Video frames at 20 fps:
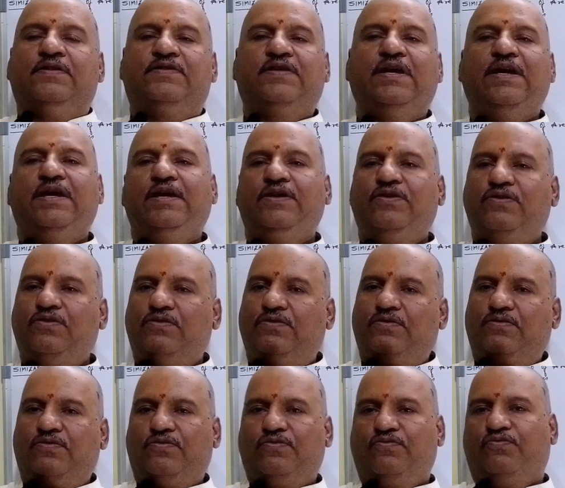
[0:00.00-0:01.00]
See,
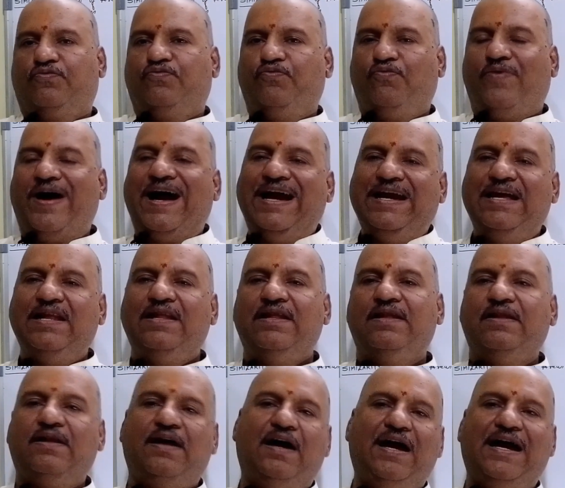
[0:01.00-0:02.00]

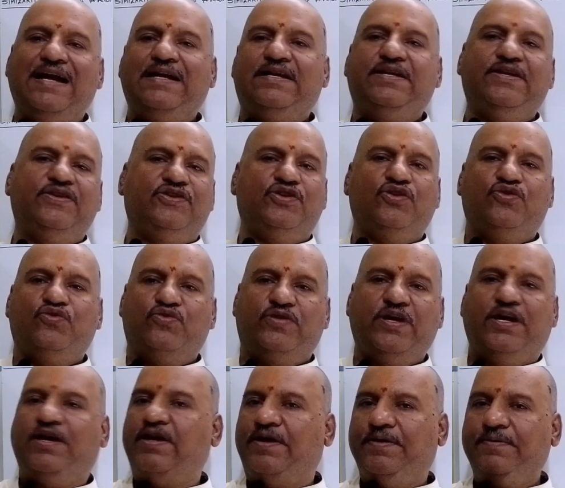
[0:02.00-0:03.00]
while I teach you
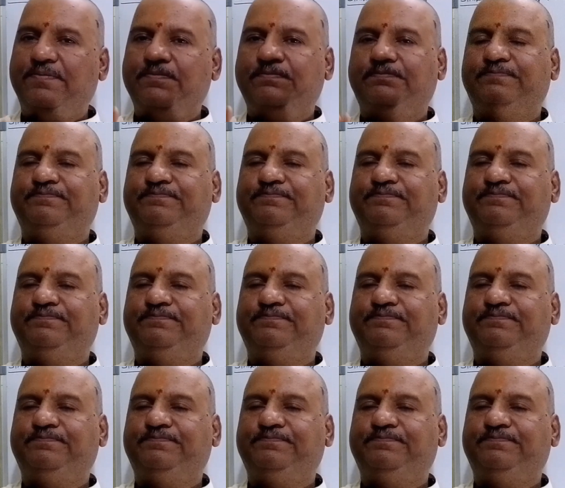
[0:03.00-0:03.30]
today